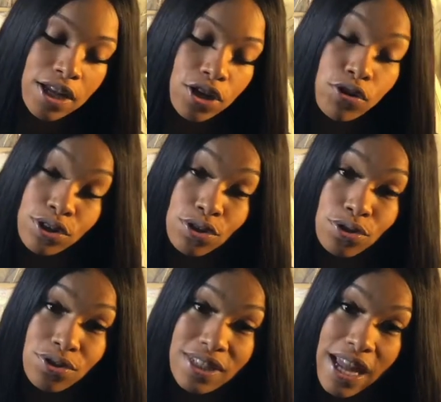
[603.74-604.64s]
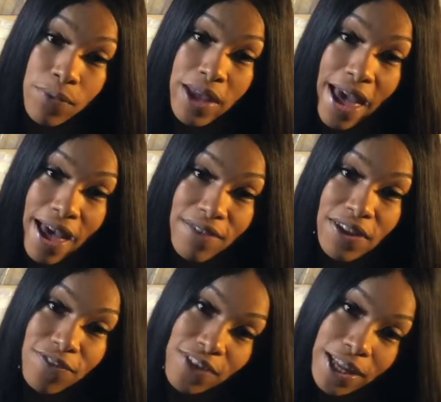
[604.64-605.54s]
crystals that we have
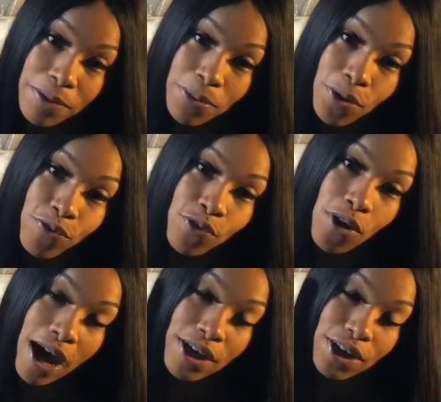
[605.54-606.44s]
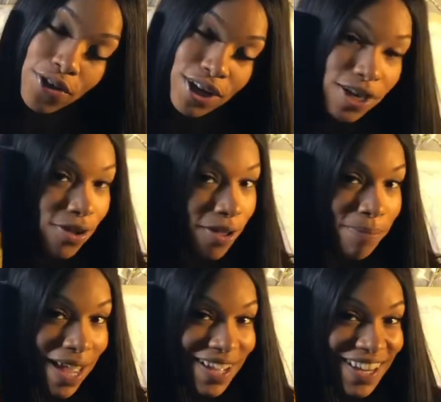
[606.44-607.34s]
available for our Yoni Yoga
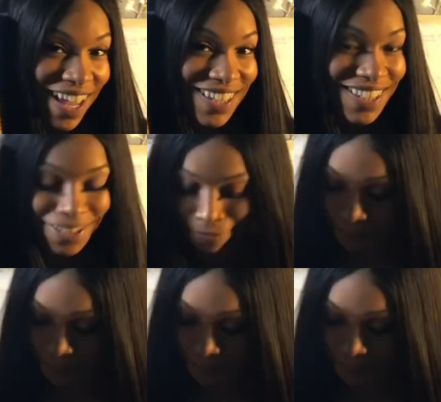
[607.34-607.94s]
mat collection.